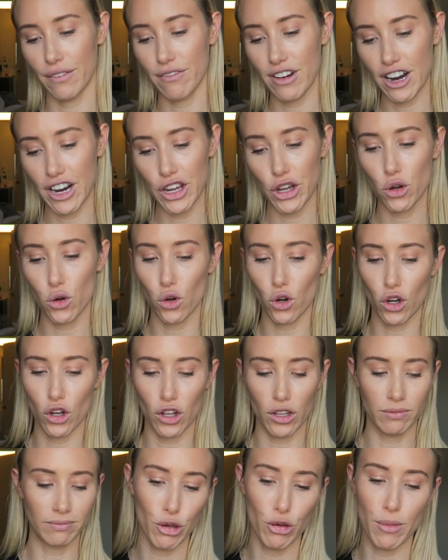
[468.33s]
very
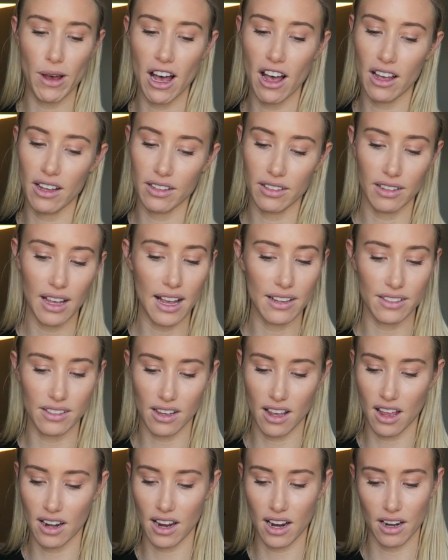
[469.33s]
cool. Puma has
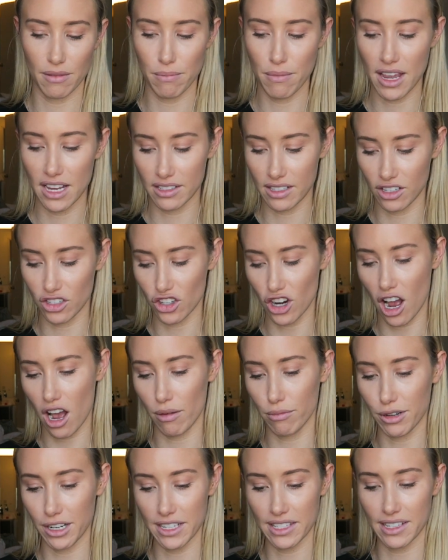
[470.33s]
done an amazing
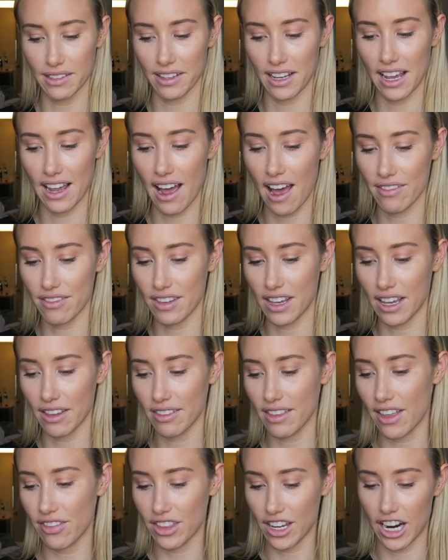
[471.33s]
job recently. I
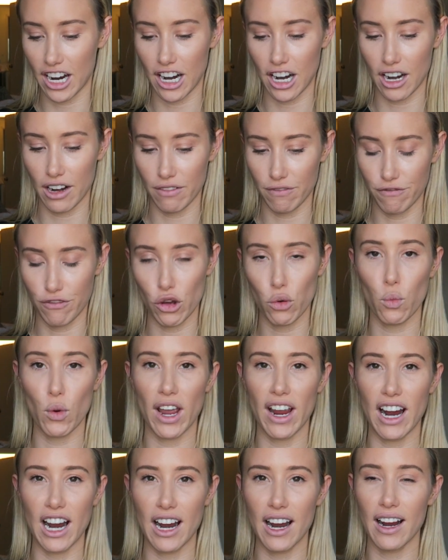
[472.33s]
think that their
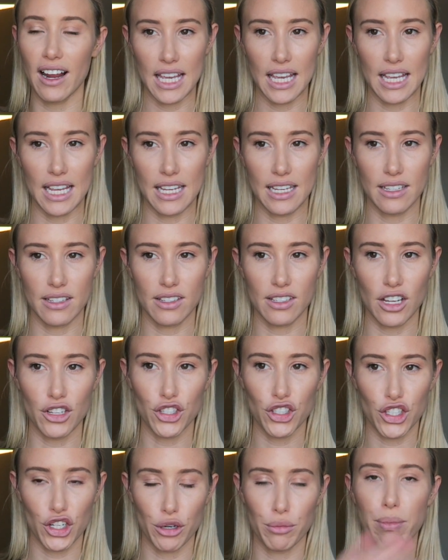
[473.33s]
footwear is
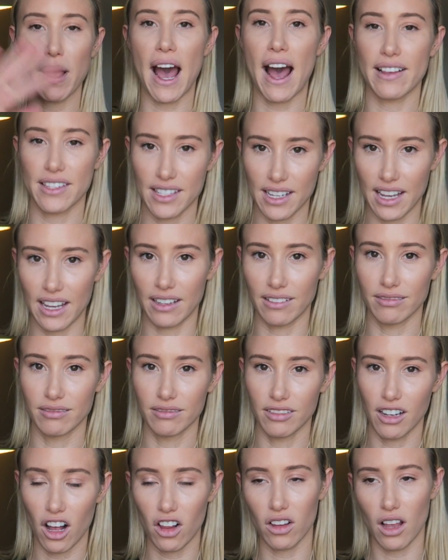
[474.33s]
surpassing
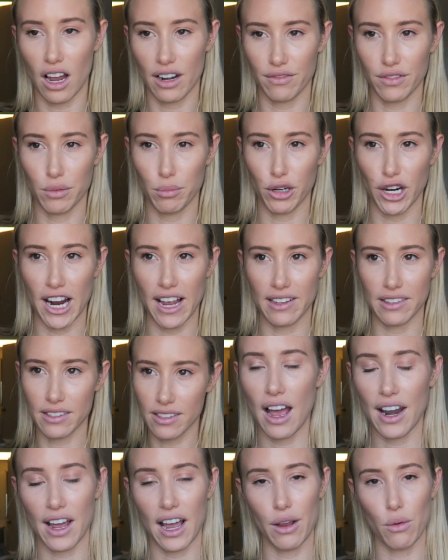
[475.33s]
a lot of the brands,
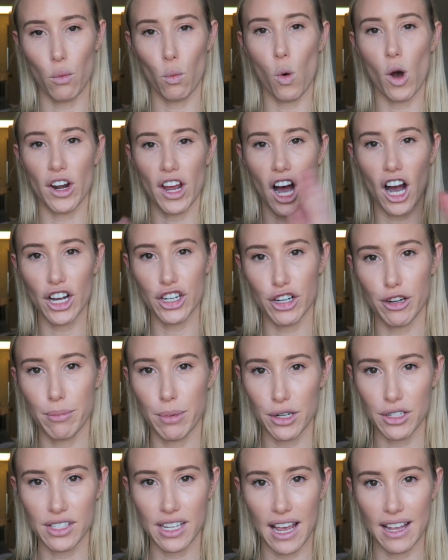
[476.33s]
and I
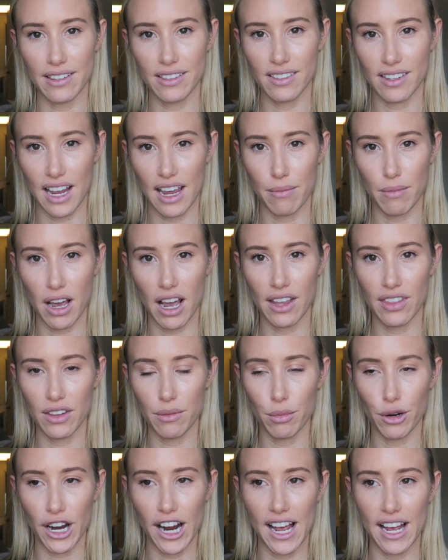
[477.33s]
100% stand behind
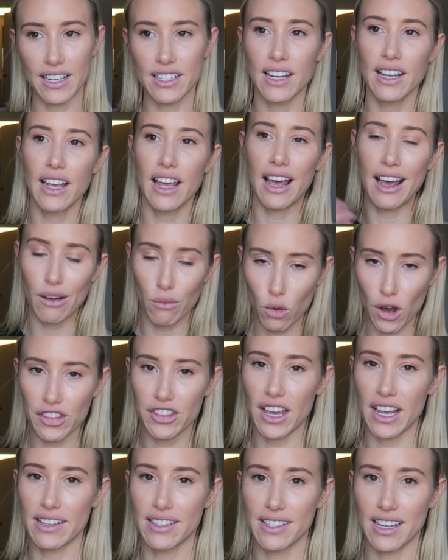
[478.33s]
the brand and
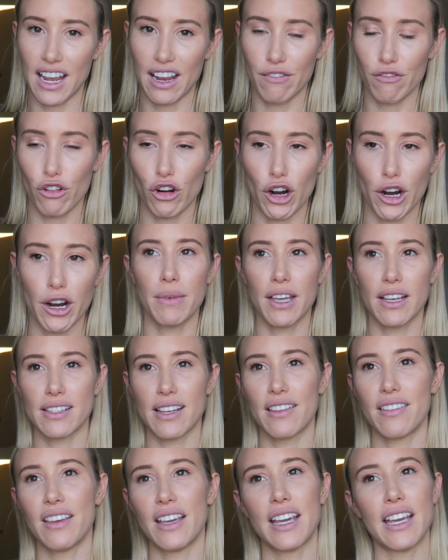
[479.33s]
what they stand for, because
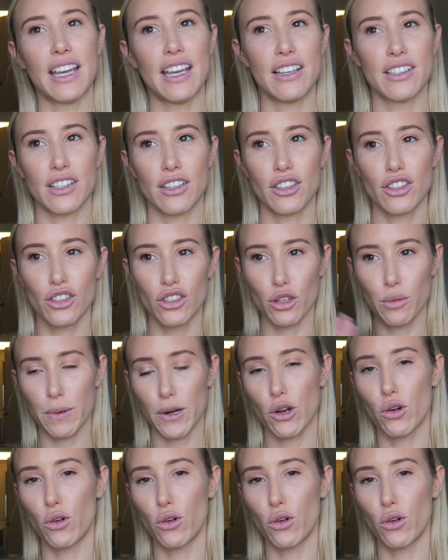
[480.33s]
I think it is a super